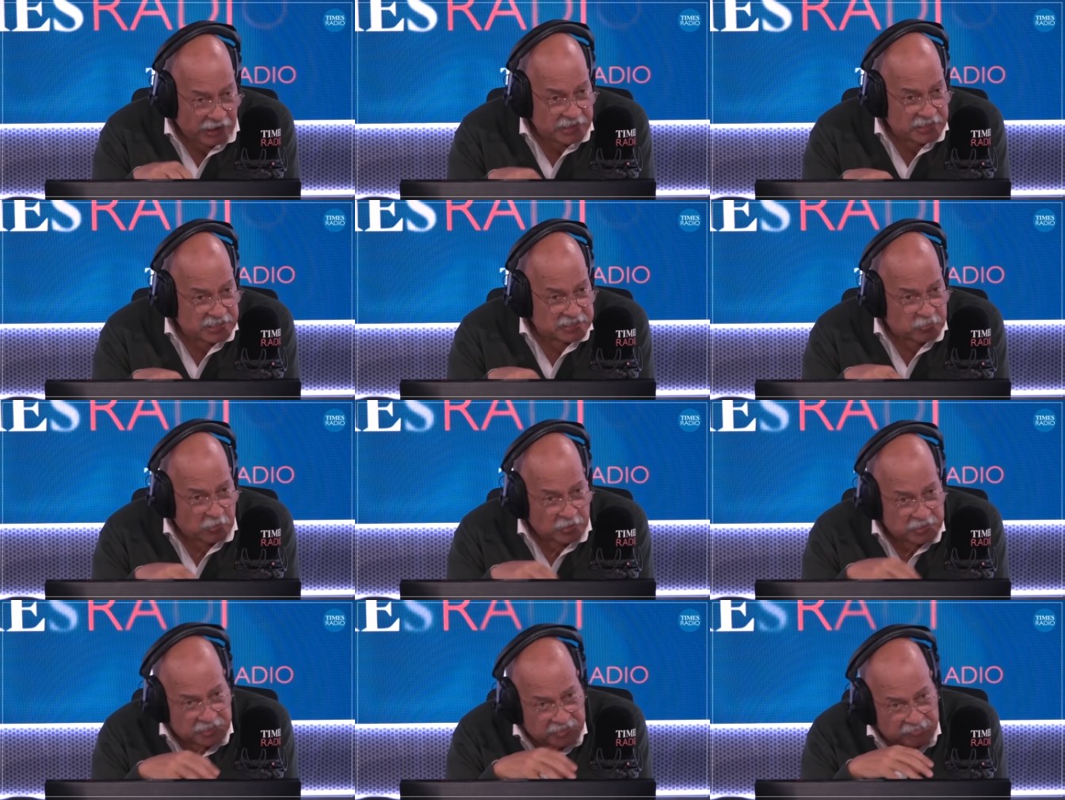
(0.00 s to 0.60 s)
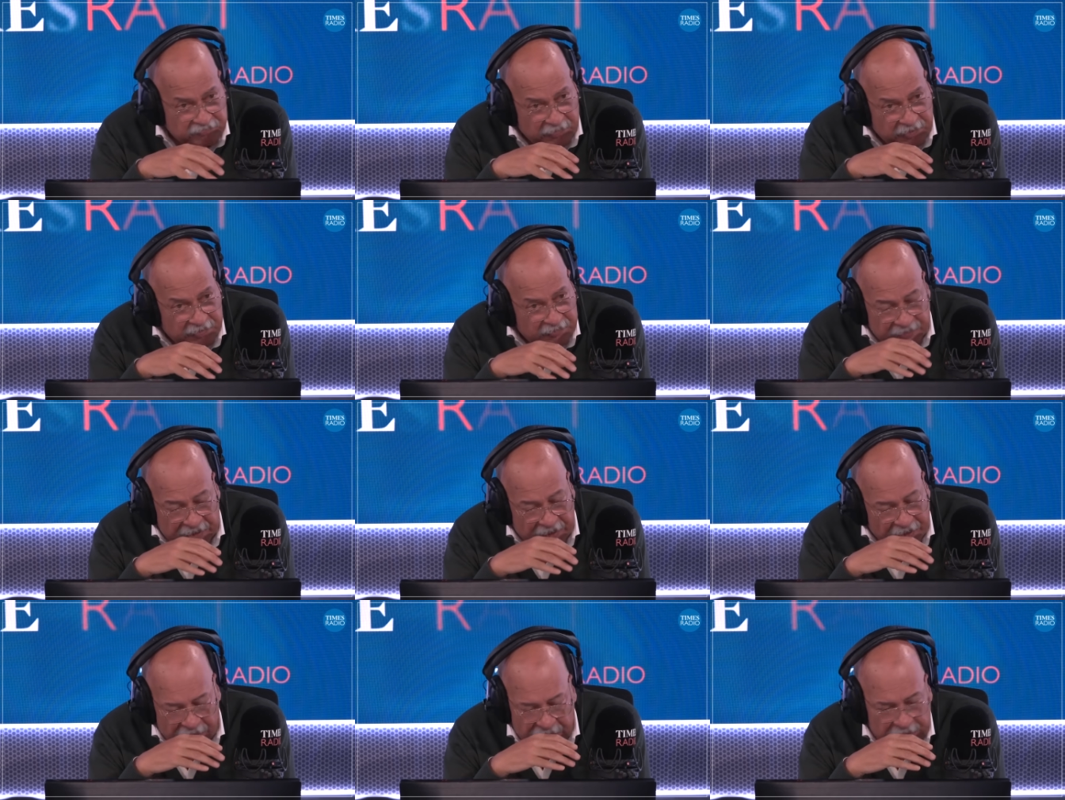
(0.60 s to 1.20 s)
He just wants
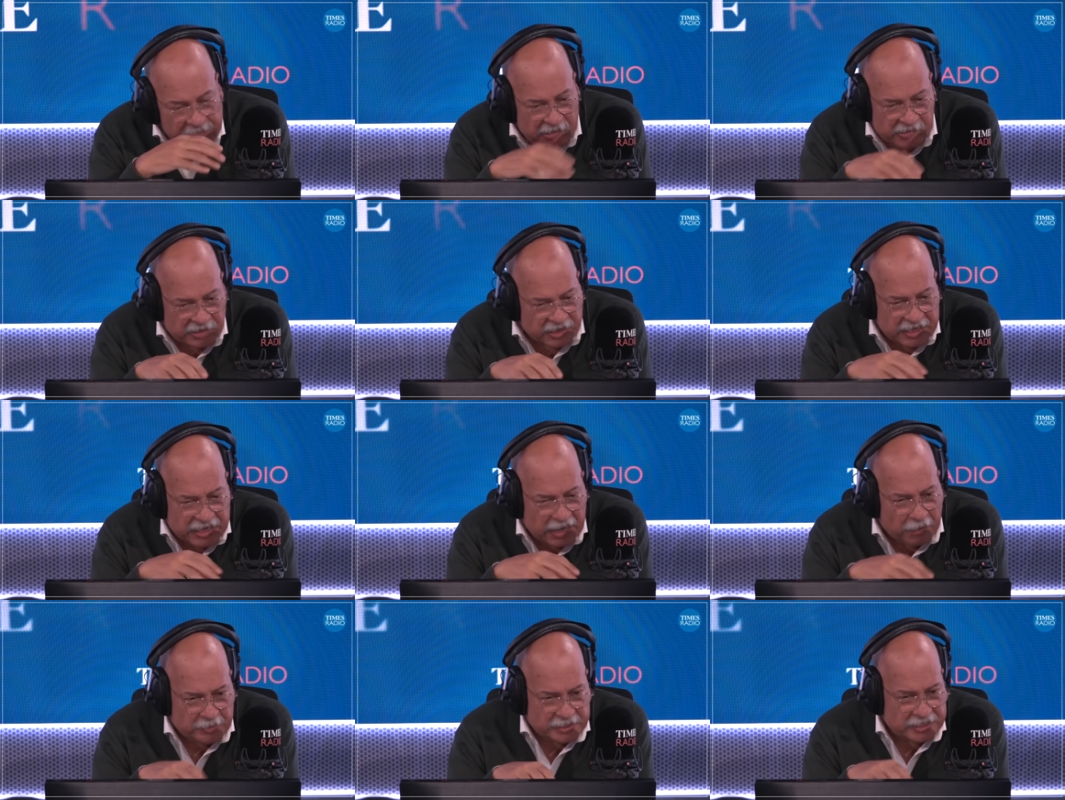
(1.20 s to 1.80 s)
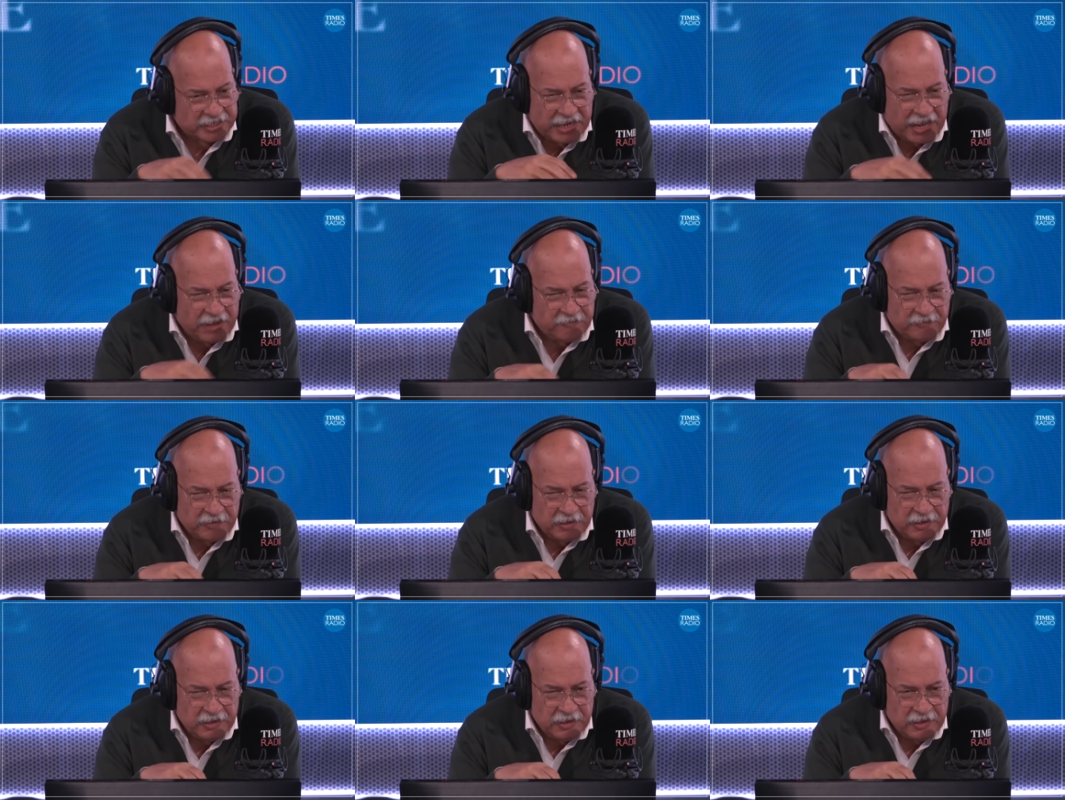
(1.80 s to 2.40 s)
an American company to
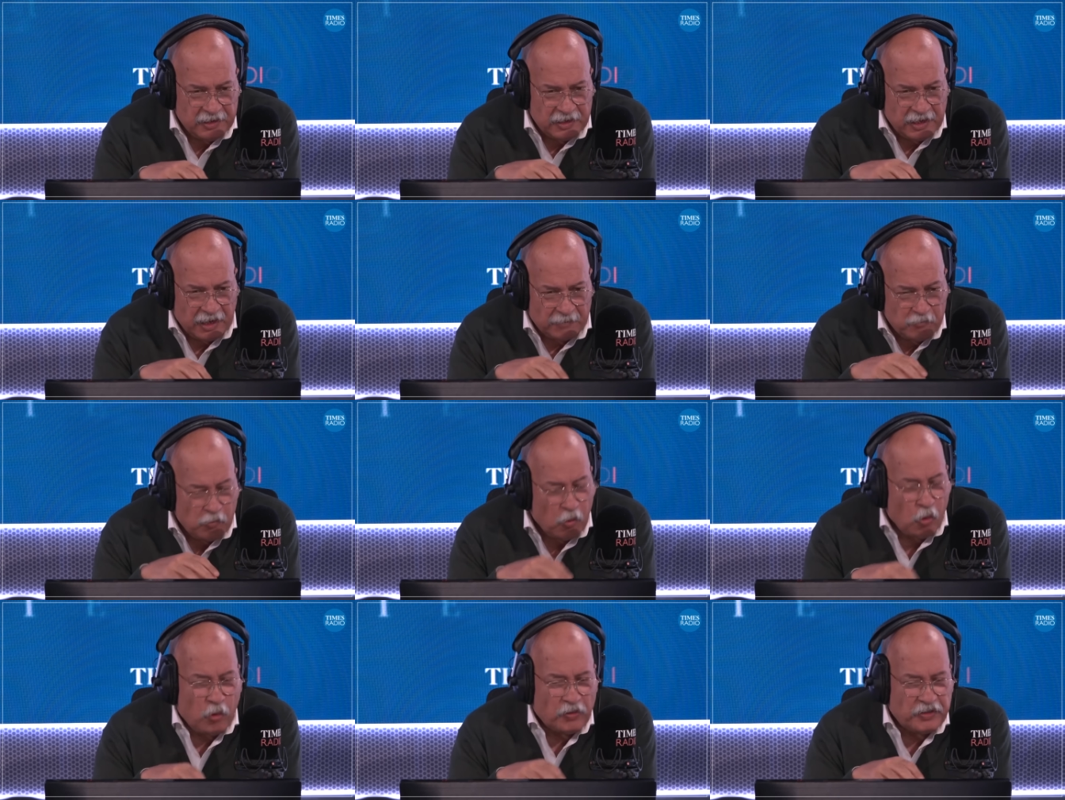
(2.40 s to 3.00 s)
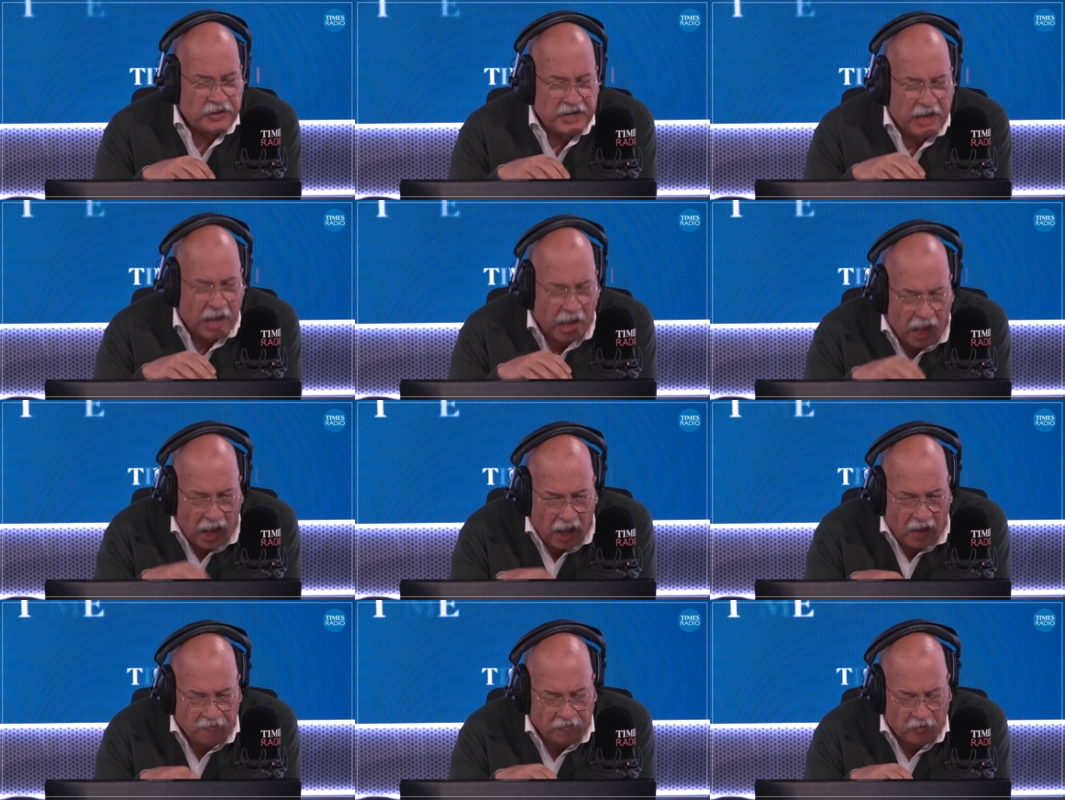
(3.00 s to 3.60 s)
have more than
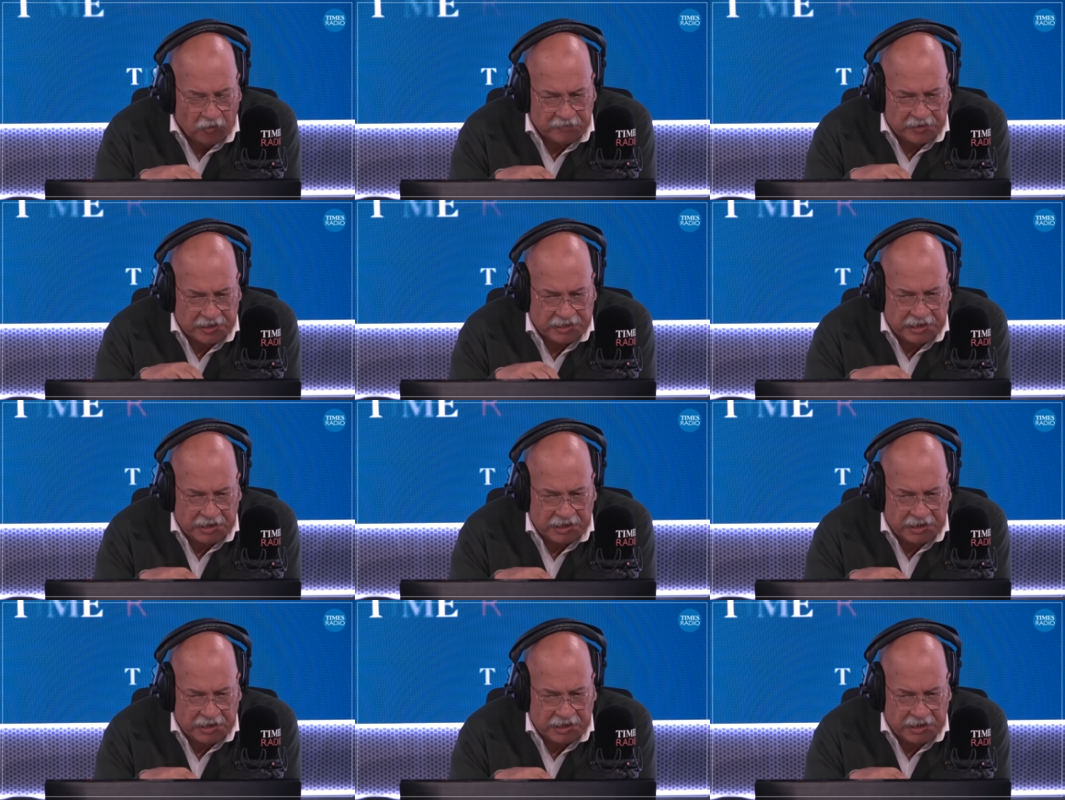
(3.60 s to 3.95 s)
half of it.